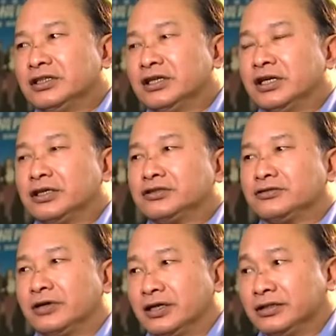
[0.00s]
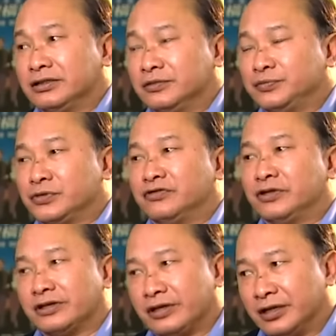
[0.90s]
uh, tried
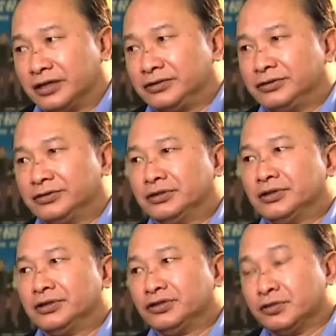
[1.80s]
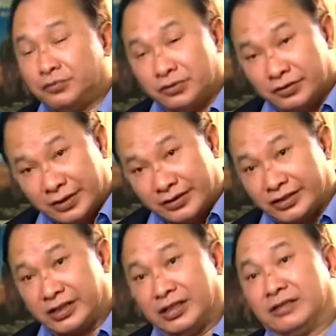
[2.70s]
very hard to, to prove
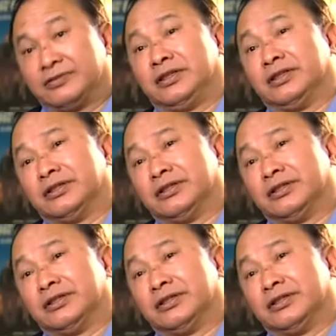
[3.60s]
ourselves.